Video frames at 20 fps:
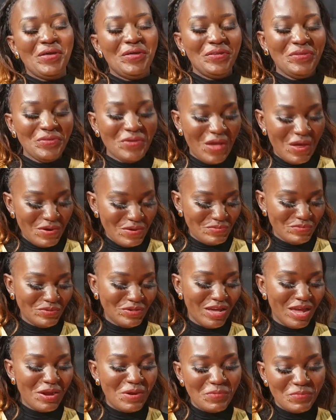No, Arrow Bwoy,
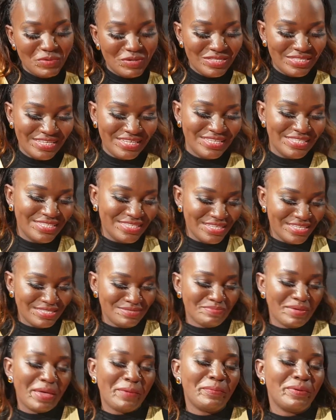Arrow Bwoy is, is
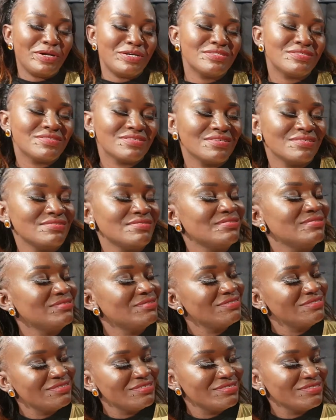my person.
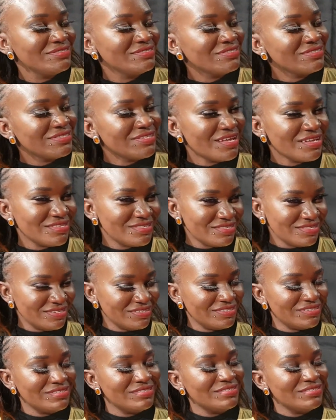That's it.